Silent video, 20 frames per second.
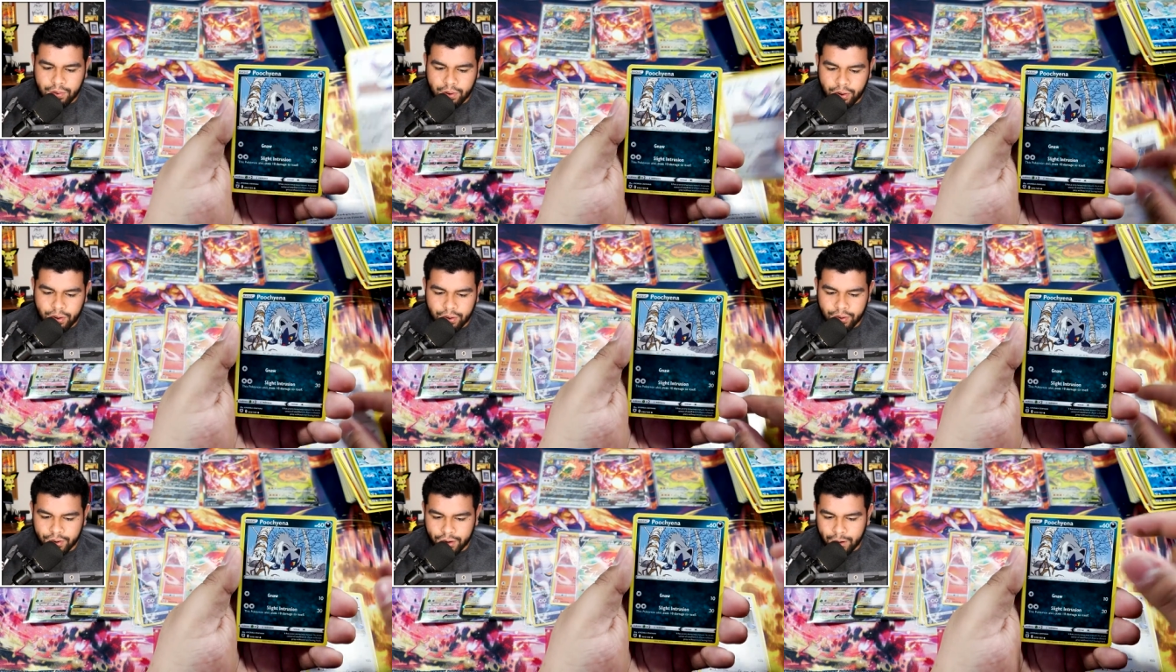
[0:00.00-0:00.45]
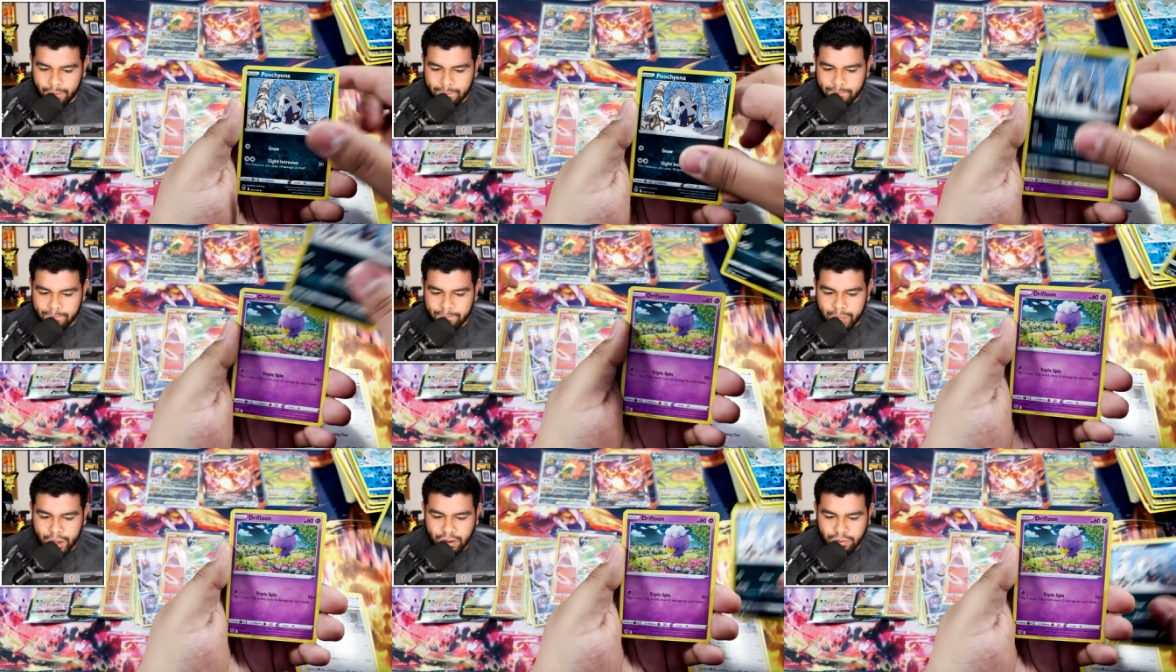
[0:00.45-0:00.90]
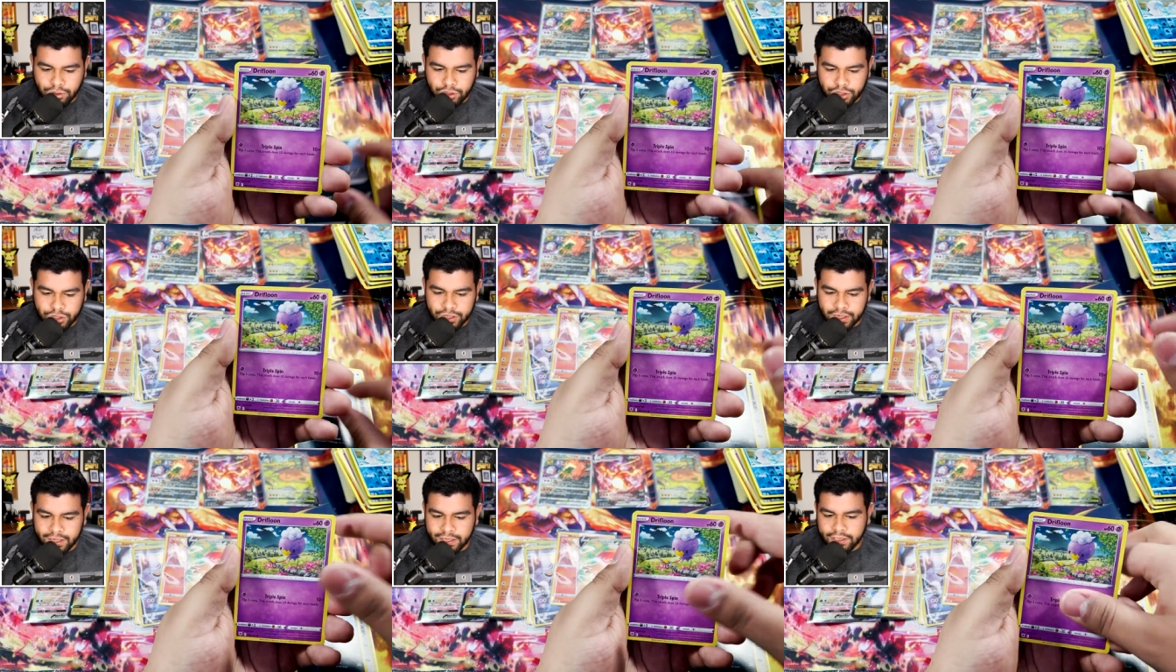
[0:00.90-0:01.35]
Purr,
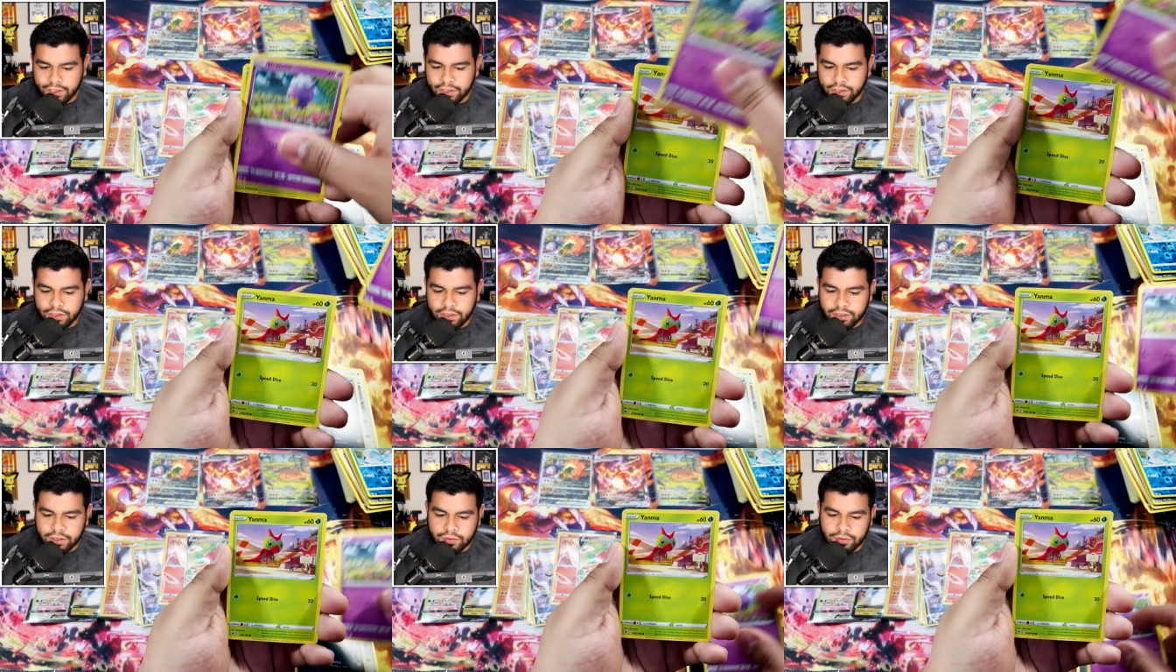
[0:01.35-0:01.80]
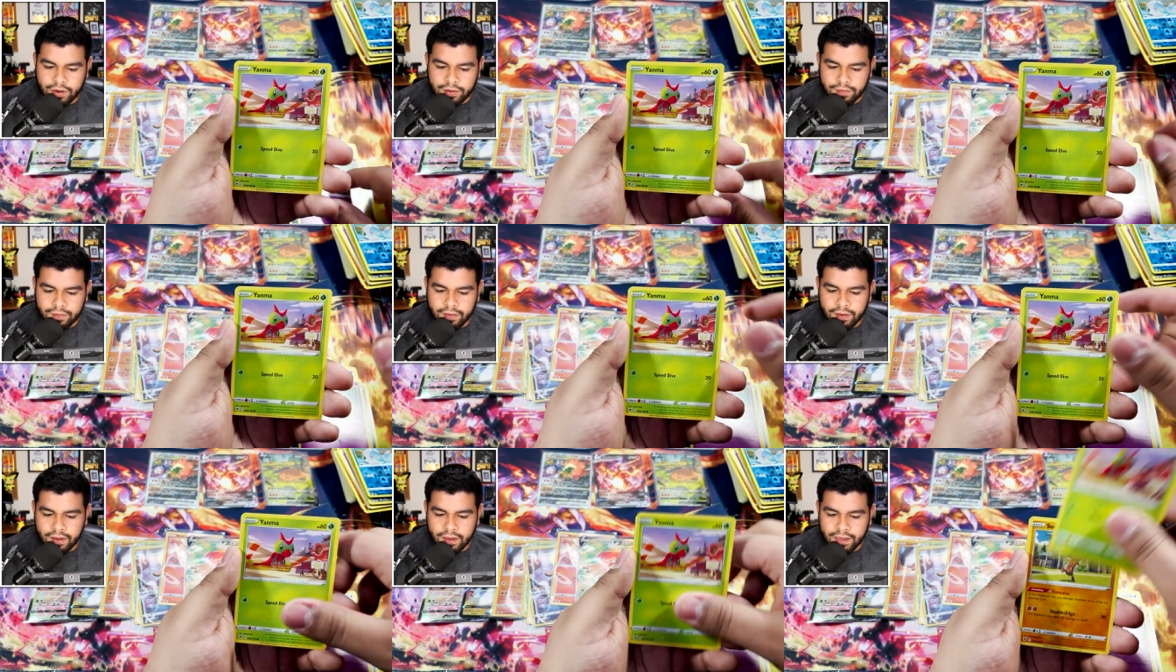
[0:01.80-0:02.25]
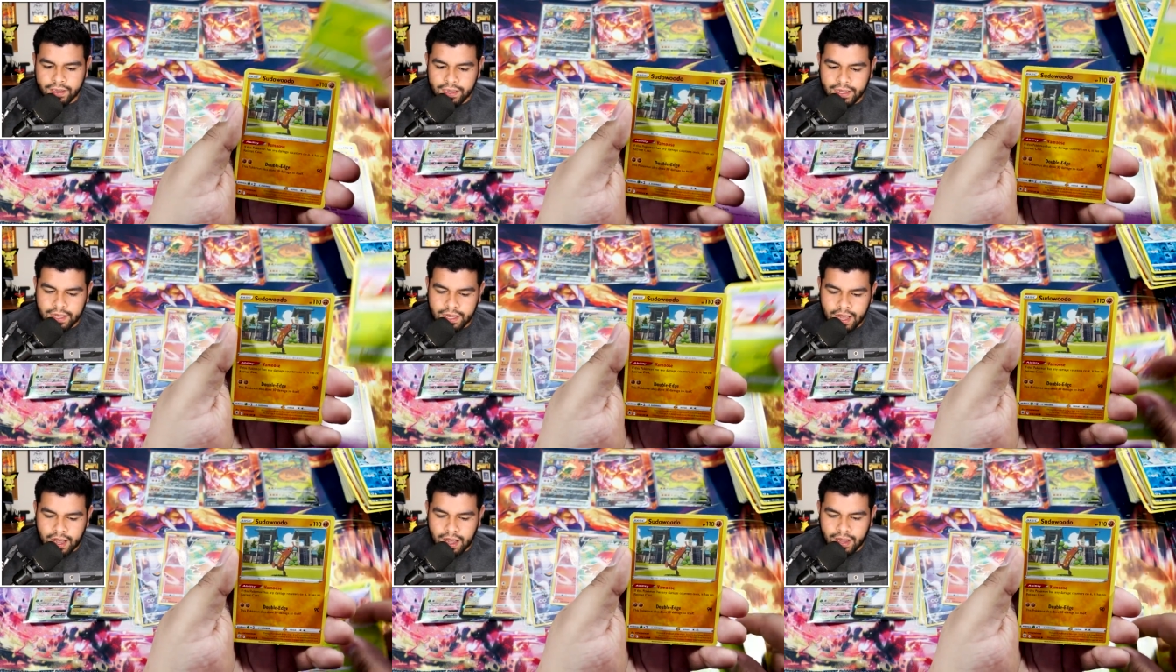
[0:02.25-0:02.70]
Pooch, Drift,
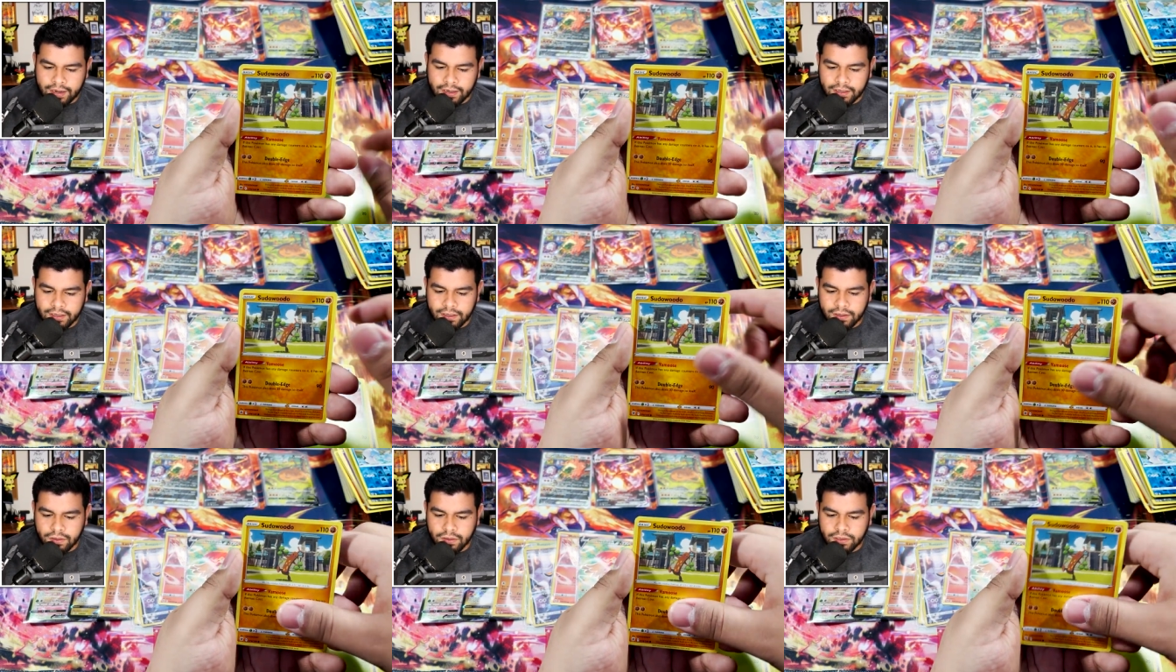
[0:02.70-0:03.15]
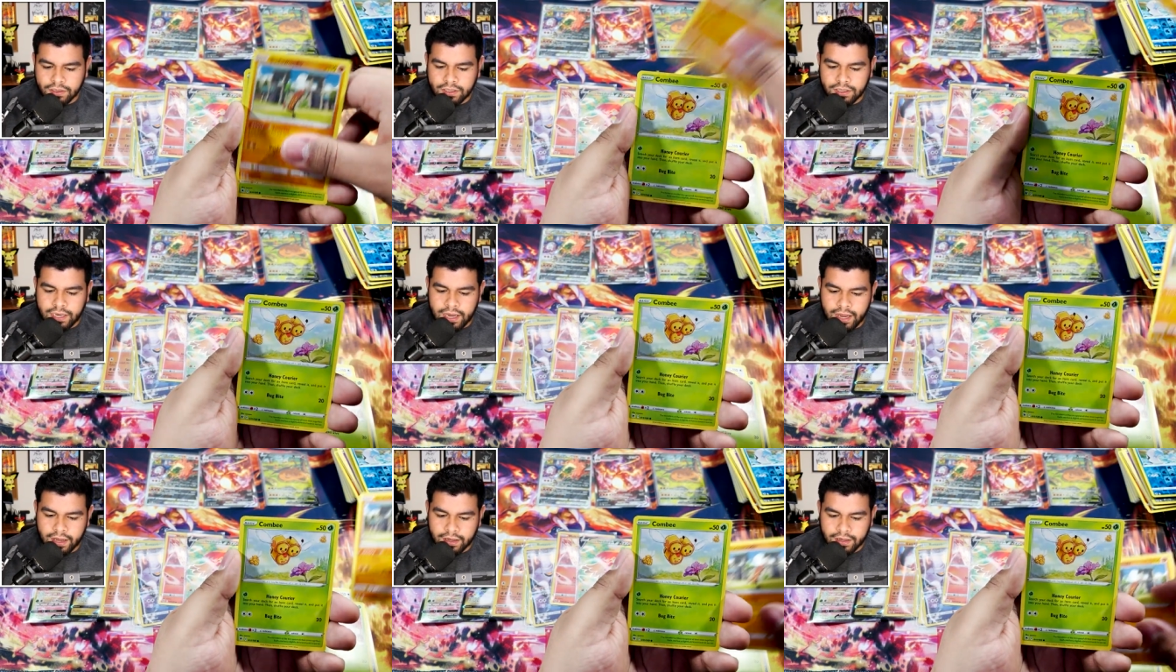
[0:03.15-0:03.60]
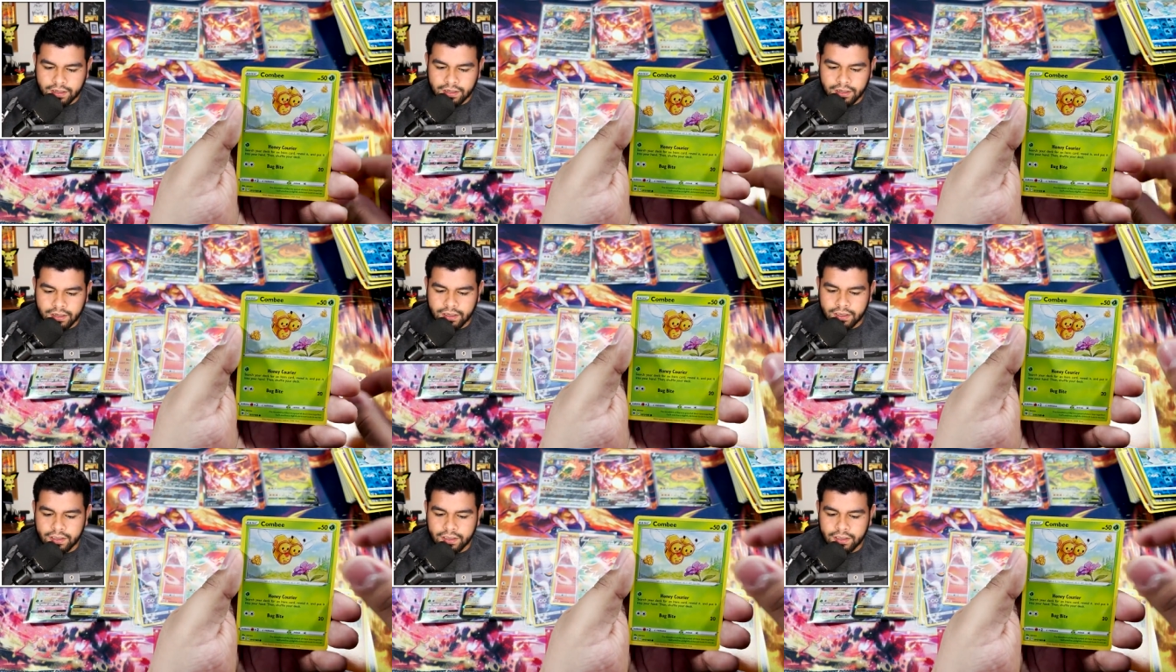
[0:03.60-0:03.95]
Yan, Stick,